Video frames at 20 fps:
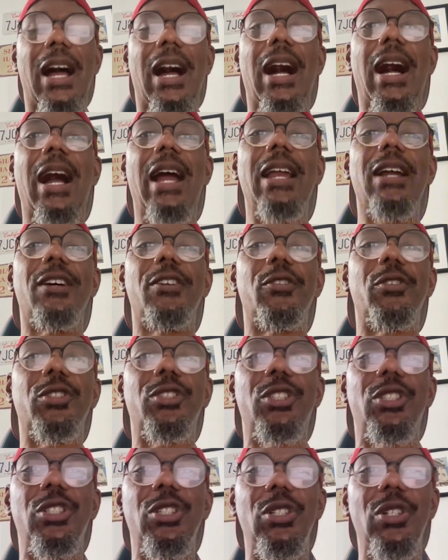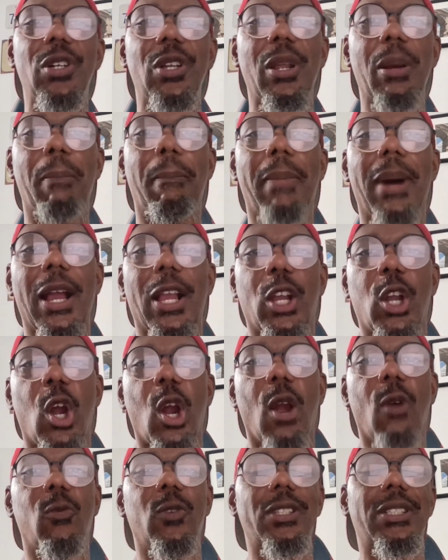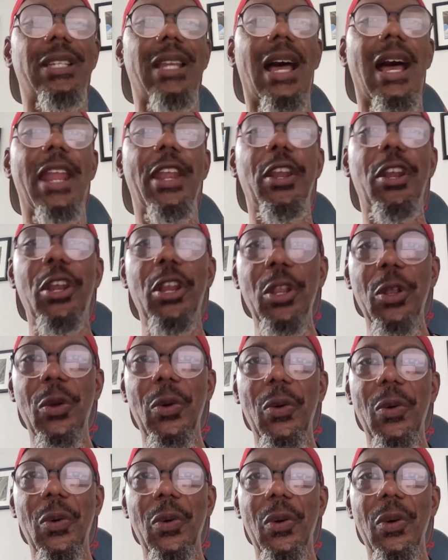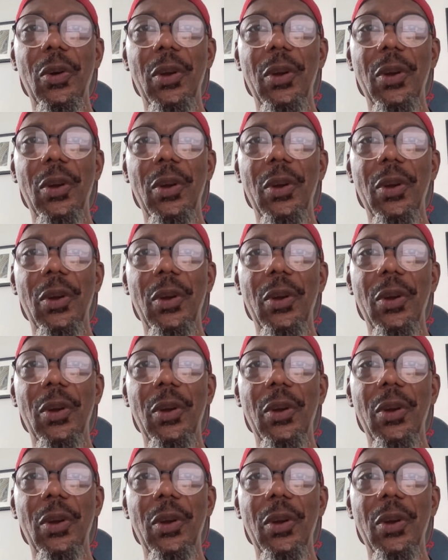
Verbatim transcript: I understood my car was not new.